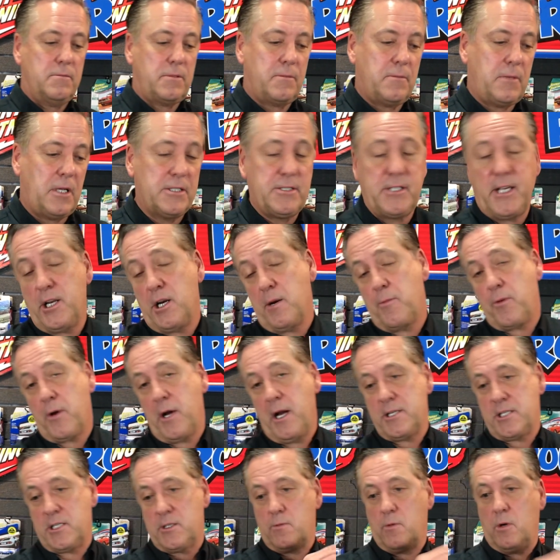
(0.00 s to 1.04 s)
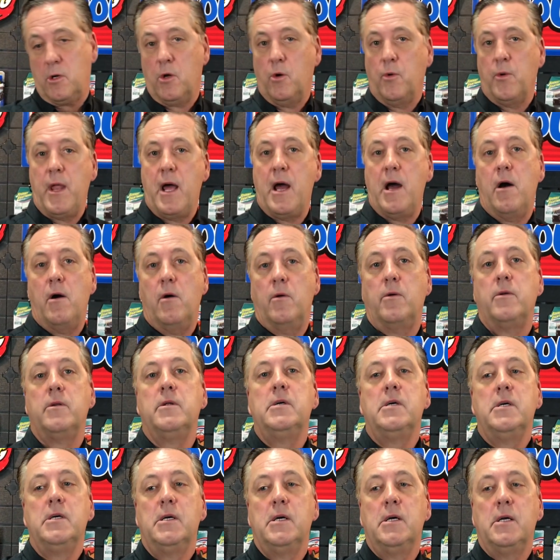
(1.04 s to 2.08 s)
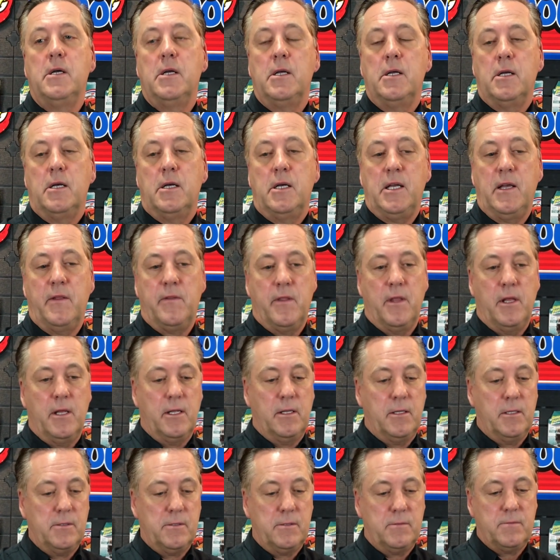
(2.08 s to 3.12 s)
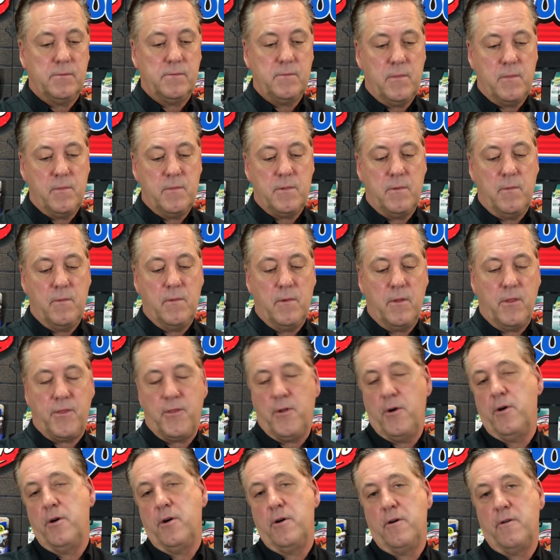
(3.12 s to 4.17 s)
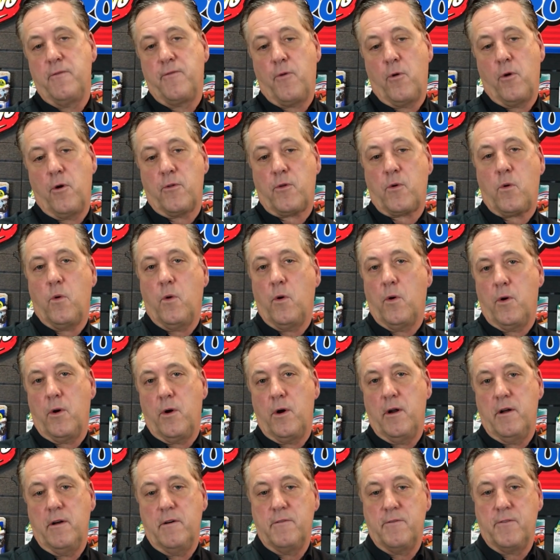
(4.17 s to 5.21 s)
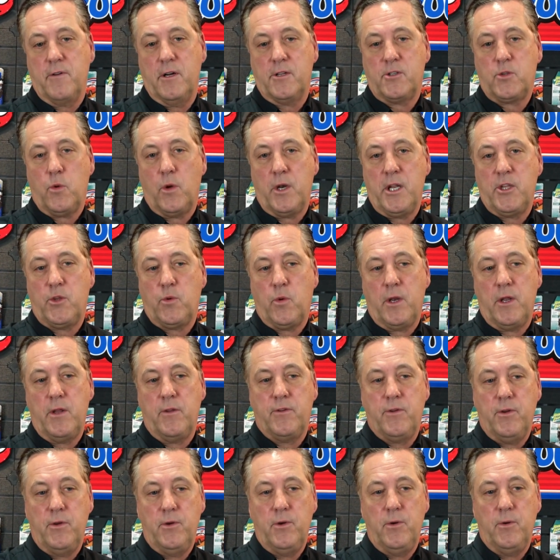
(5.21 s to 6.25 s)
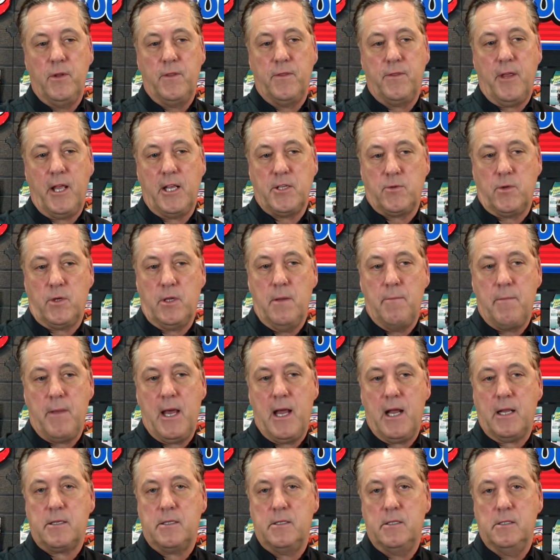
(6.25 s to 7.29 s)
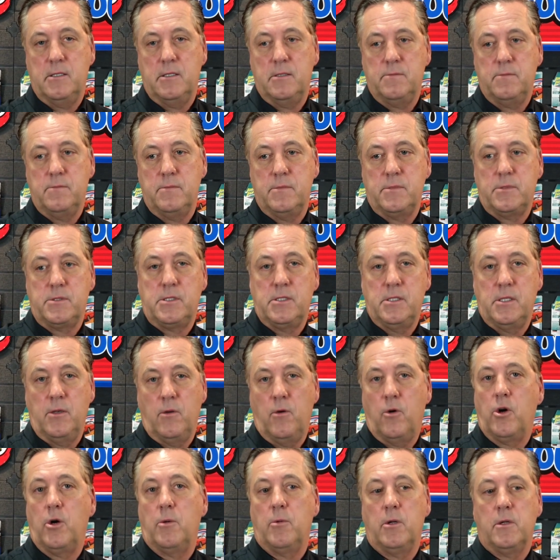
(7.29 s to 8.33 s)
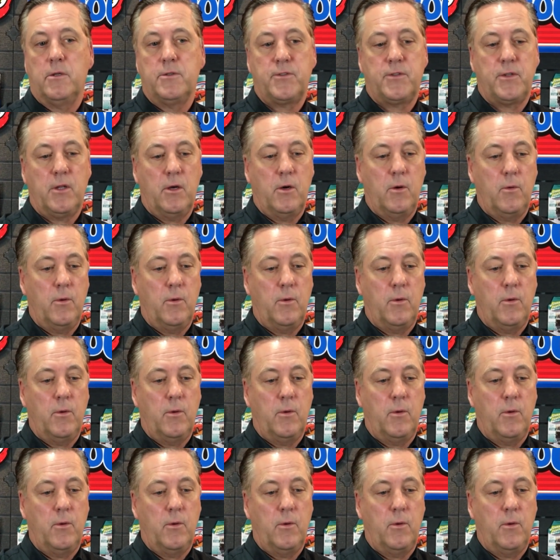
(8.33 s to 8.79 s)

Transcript: container prices will go down in the third, fourth quarter of 2022, and things will get back to normal. So